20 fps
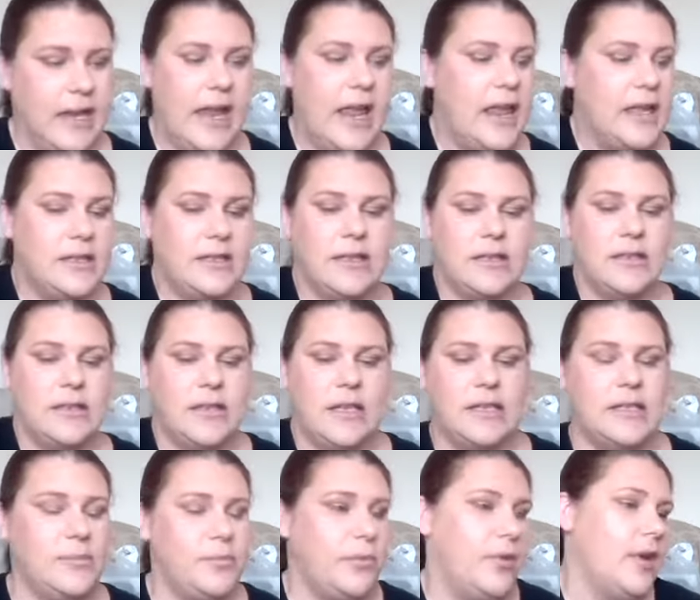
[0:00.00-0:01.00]
it's
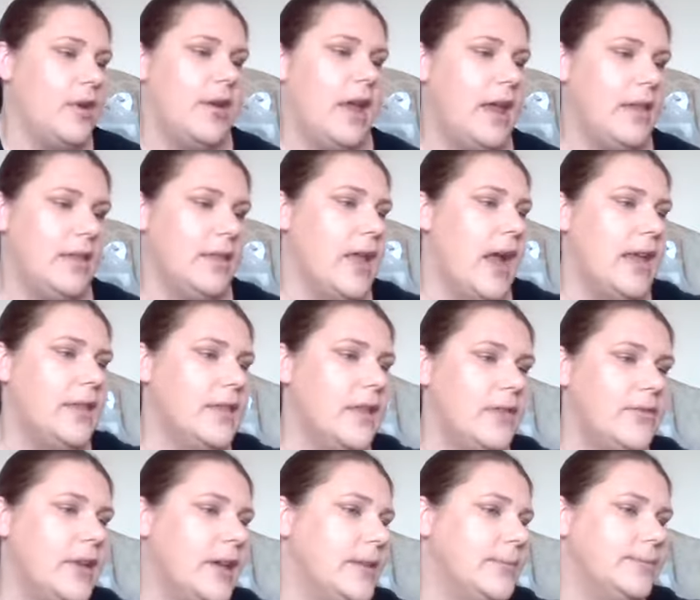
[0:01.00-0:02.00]
this brush. I
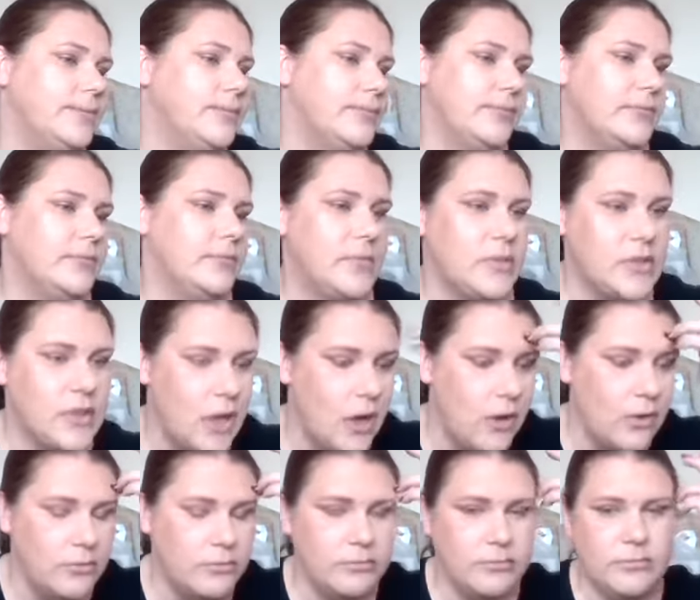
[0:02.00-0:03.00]
love it.
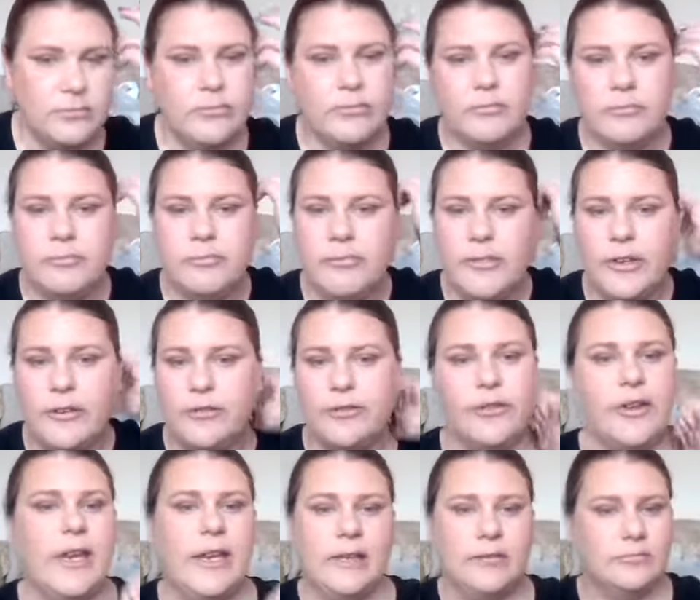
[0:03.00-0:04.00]
So feel
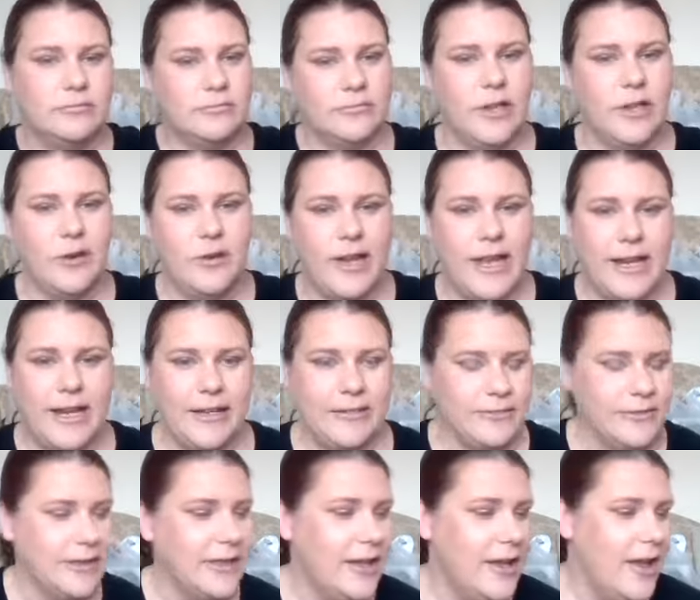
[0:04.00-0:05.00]
free, go get it.
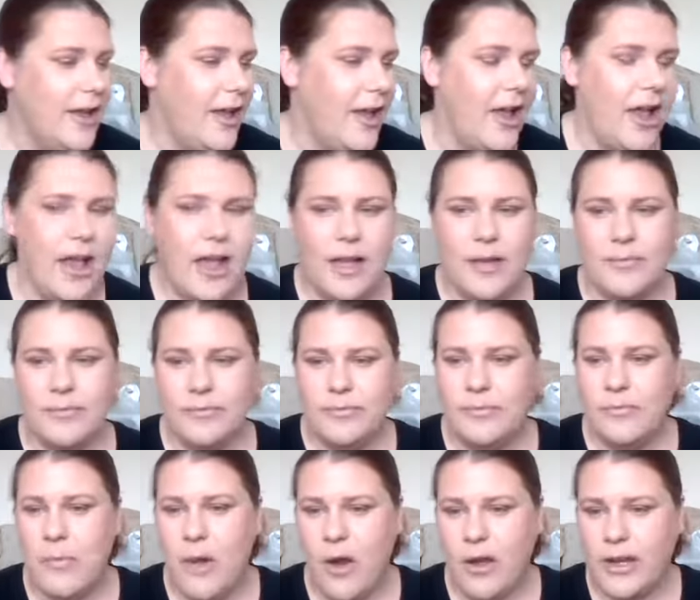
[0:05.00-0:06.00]

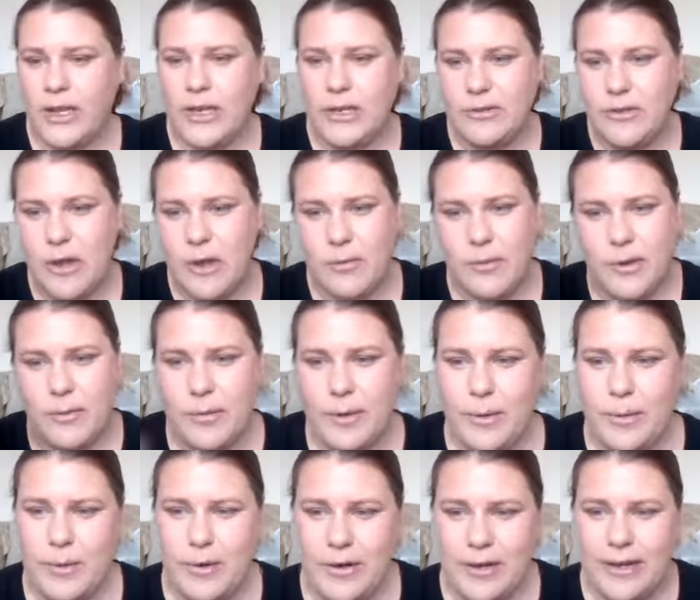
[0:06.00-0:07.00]
Mark, you know where
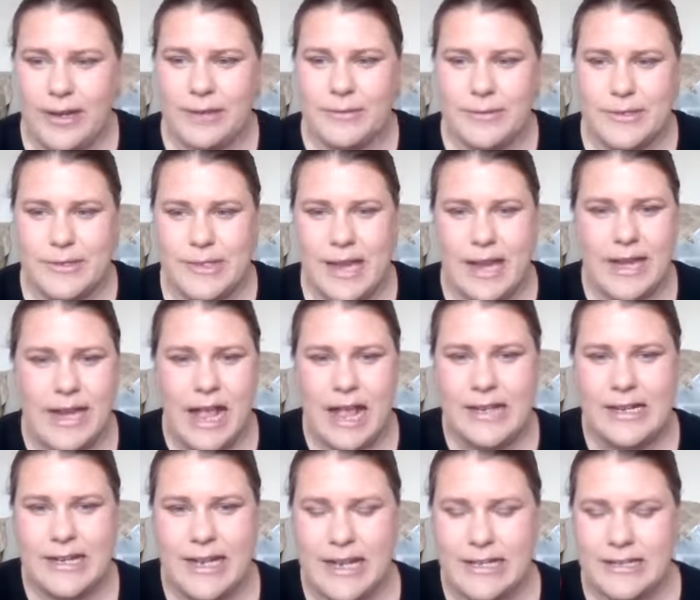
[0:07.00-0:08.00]
we work. I
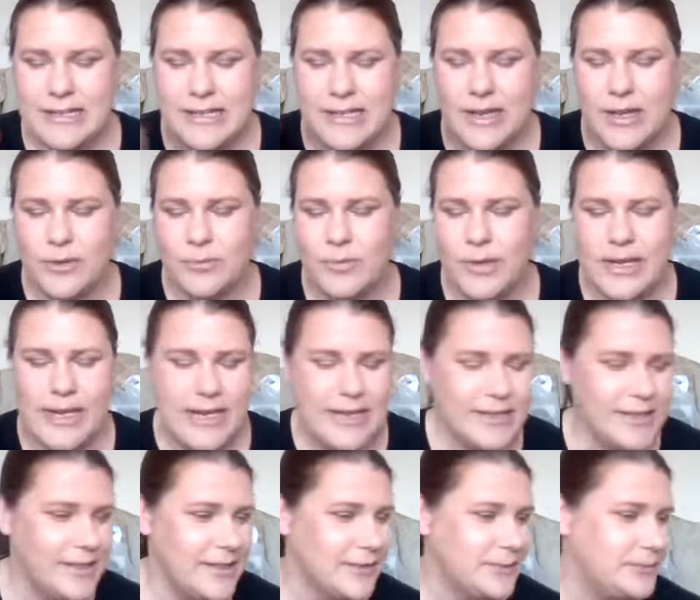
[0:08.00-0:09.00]
got it at
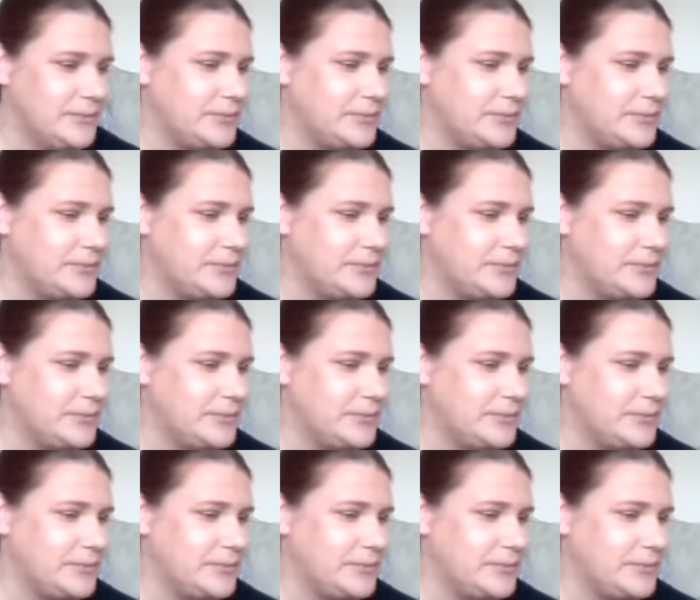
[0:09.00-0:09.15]
Ricky's,